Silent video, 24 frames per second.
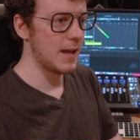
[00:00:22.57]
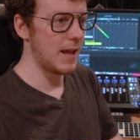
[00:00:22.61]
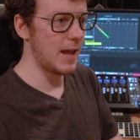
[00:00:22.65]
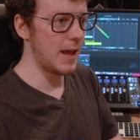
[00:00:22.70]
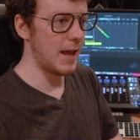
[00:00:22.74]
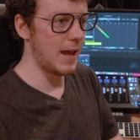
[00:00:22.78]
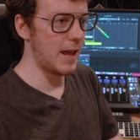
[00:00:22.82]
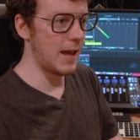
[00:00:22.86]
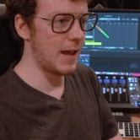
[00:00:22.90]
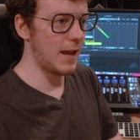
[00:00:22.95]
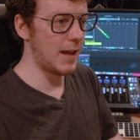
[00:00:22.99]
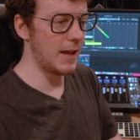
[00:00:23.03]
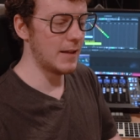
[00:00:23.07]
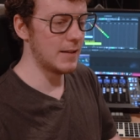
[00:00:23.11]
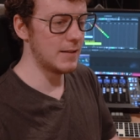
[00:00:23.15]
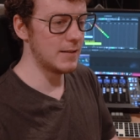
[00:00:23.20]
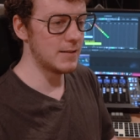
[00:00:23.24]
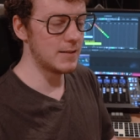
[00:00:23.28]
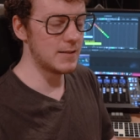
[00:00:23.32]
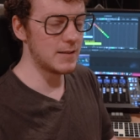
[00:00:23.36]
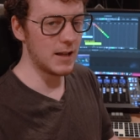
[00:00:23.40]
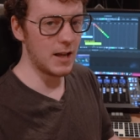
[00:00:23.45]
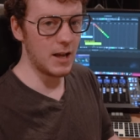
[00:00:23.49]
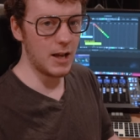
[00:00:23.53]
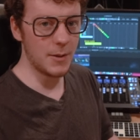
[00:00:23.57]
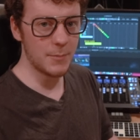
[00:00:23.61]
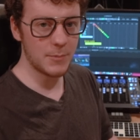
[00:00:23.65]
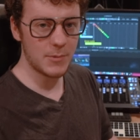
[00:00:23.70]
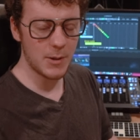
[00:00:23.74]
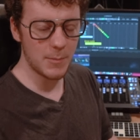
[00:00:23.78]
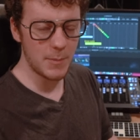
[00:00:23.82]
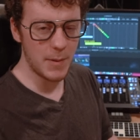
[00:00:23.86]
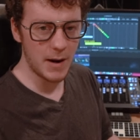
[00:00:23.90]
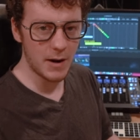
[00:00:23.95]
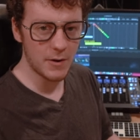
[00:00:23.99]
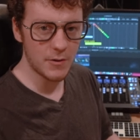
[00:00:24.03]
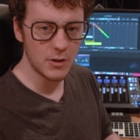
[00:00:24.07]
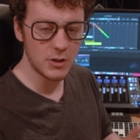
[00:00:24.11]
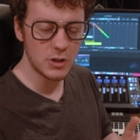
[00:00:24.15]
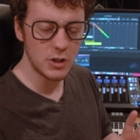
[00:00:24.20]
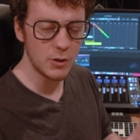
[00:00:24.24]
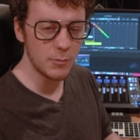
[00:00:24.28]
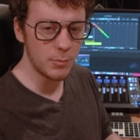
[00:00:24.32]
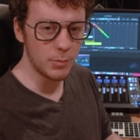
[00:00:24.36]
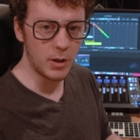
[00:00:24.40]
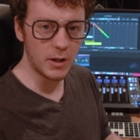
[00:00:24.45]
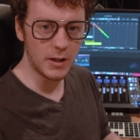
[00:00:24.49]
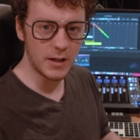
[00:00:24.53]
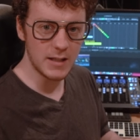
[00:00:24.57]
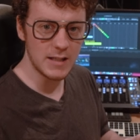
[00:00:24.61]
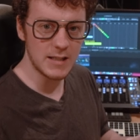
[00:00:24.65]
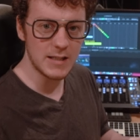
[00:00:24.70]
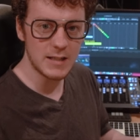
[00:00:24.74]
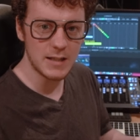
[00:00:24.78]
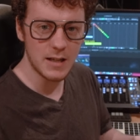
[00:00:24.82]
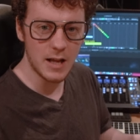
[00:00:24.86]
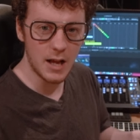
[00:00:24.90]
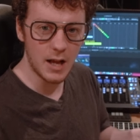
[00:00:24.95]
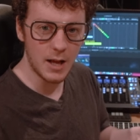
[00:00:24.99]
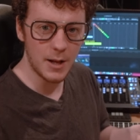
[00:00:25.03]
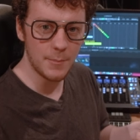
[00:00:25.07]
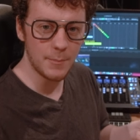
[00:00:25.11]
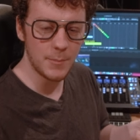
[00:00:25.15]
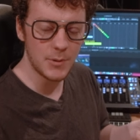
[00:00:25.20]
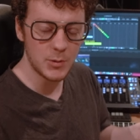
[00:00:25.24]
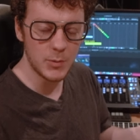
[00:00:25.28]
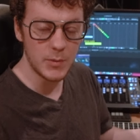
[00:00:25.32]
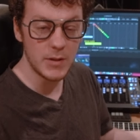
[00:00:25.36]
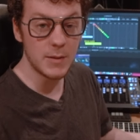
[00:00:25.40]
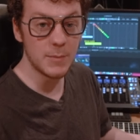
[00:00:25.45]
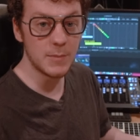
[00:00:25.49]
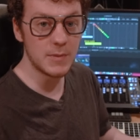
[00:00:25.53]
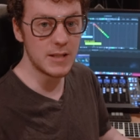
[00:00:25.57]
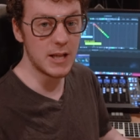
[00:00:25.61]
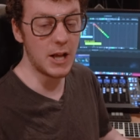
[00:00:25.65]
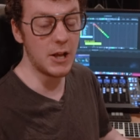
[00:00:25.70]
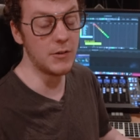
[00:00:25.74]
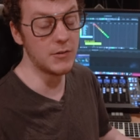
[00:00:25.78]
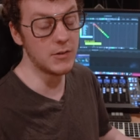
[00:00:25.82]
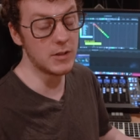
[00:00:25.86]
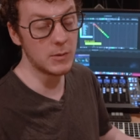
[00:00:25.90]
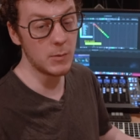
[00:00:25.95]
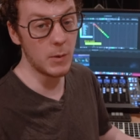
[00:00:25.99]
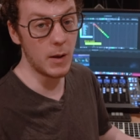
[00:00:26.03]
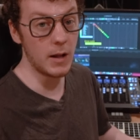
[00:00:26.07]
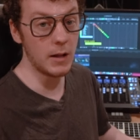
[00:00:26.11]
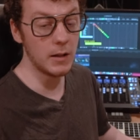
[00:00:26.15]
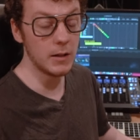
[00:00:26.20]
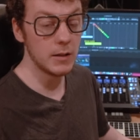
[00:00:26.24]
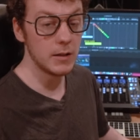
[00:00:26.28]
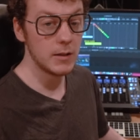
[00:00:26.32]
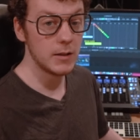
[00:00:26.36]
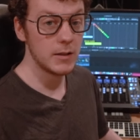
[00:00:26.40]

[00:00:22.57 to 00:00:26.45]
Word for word: and um, compare the two plugins um, between themselves as well.